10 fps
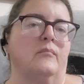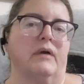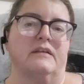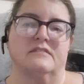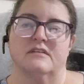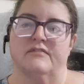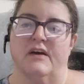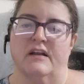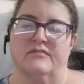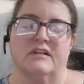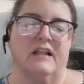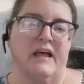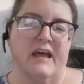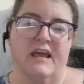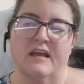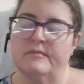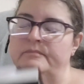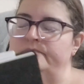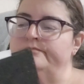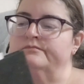Making stuff out of clay,
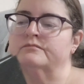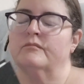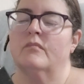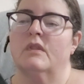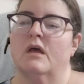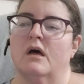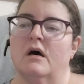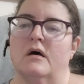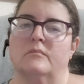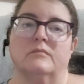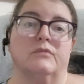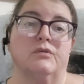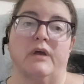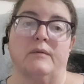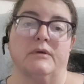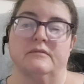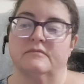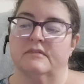you name it,